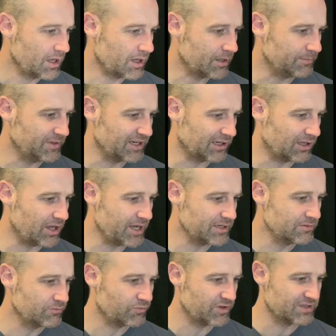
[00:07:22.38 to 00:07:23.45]
um, in a
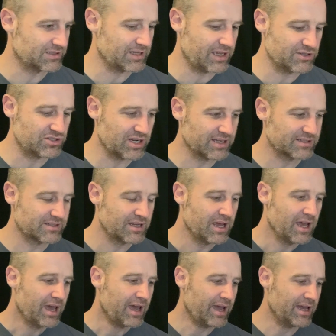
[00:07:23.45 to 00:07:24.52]
line with a slight adjust.
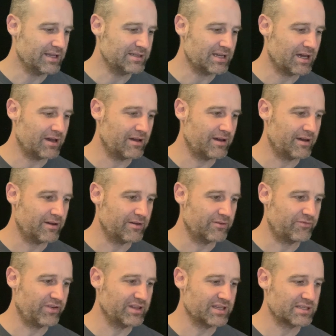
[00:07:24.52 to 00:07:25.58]
And uh,
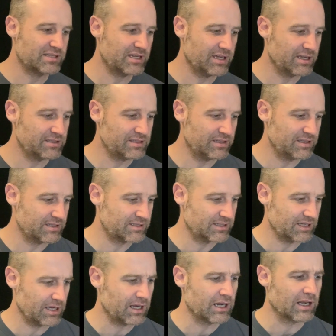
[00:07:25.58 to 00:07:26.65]
Felix here did this
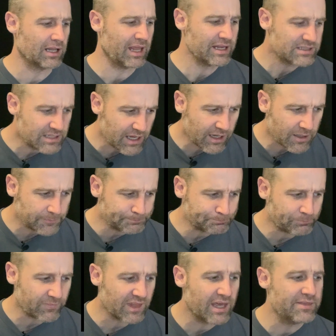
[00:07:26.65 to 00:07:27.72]
in LaTeX
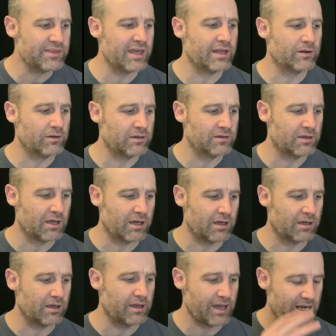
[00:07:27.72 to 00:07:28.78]
and then
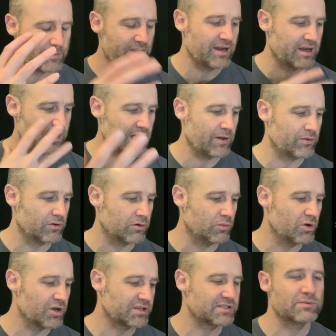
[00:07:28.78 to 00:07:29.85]
uh, animated how it all
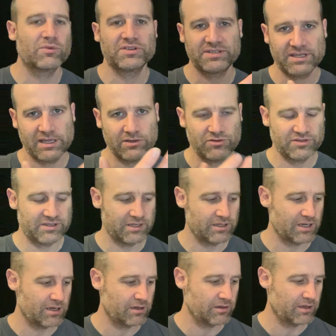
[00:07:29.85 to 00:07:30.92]
works. And once again, you see
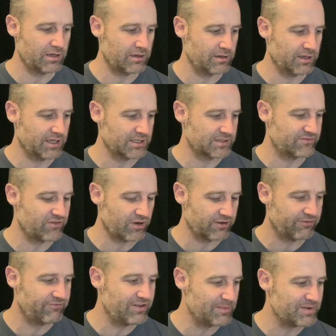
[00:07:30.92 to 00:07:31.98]
how uh, it gets very
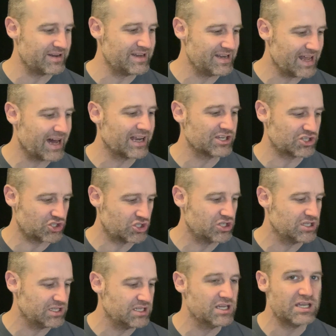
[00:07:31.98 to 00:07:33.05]

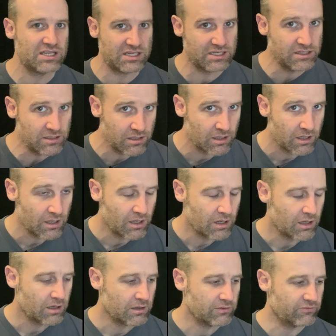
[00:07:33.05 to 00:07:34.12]
Fibonacci
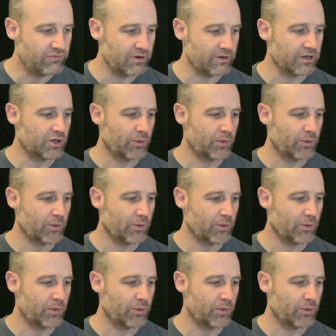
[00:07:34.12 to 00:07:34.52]
very